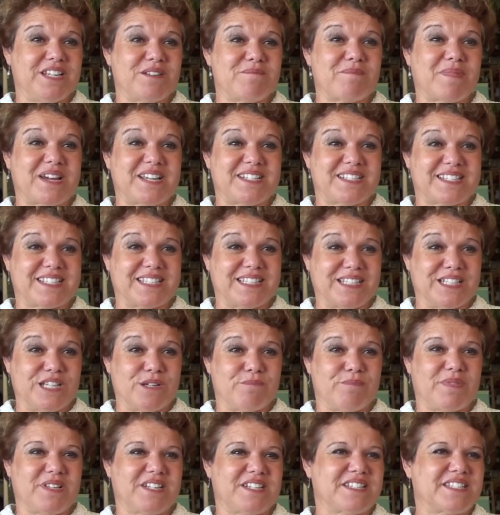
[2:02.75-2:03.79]
in my
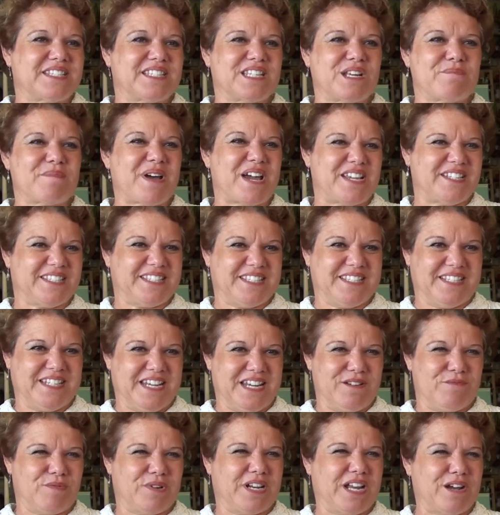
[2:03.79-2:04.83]
sleep, in a
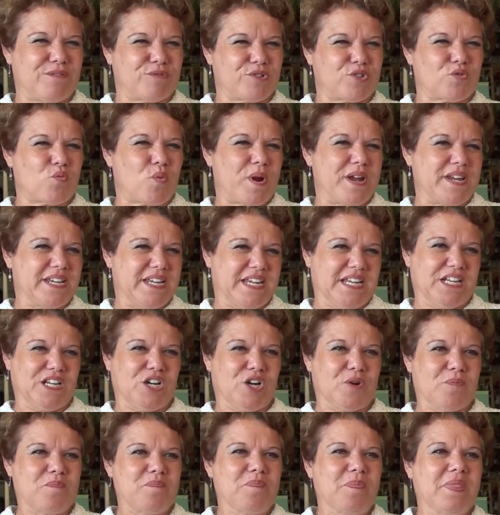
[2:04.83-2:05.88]
semi-state when I was waking
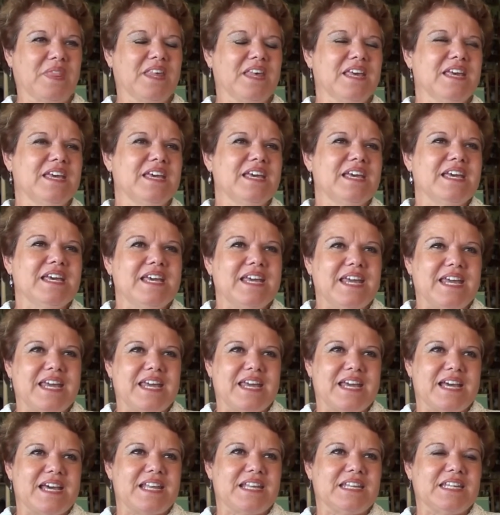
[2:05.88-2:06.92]
up.
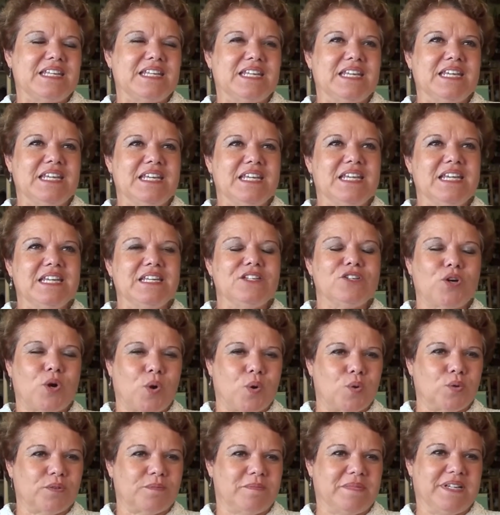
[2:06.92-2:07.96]
And he
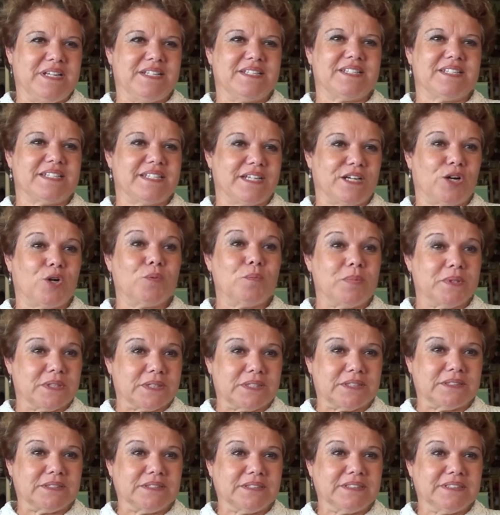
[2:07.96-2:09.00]
told me to tell
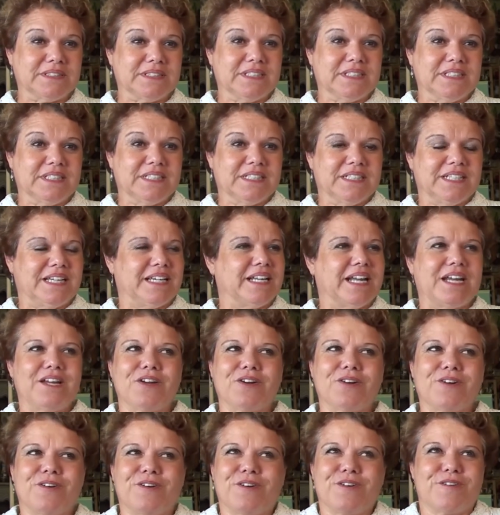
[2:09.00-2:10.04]
Bill, and I
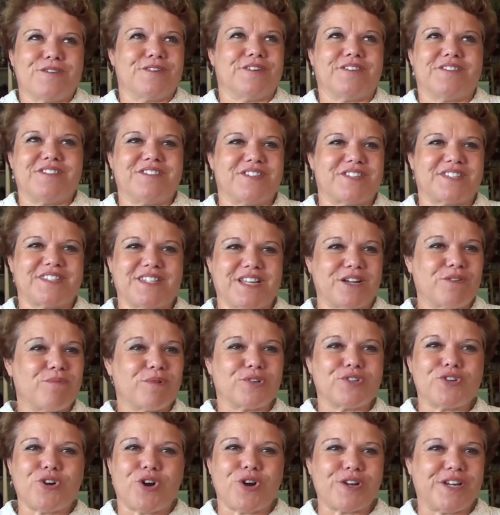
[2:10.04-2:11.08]
heard it just like
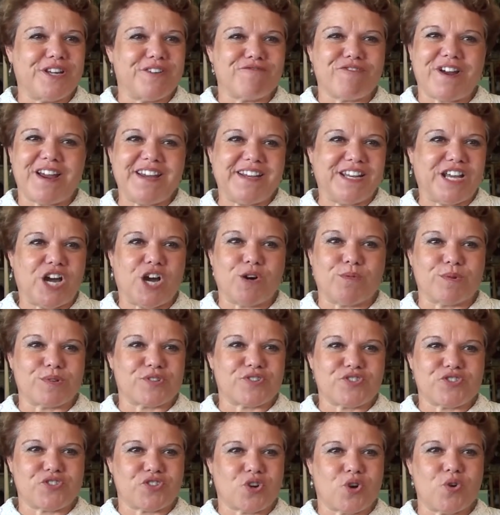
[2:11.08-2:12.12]
we're talking right now. It
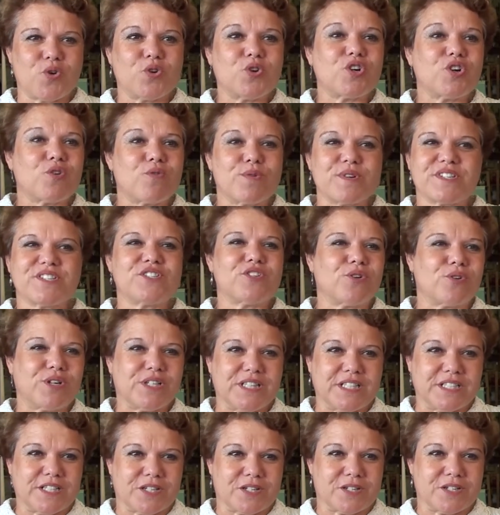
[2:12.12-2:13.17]
was so crystal
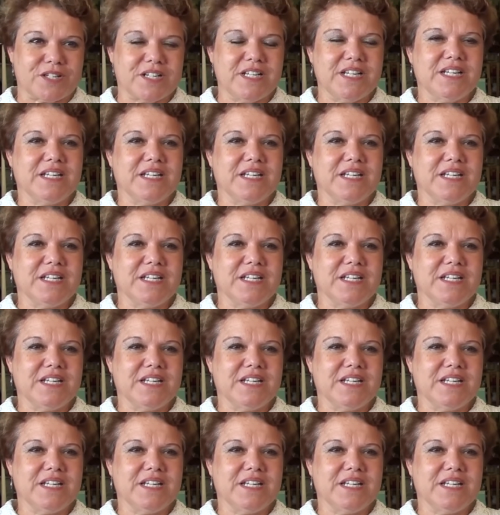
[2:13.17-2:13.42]
clear.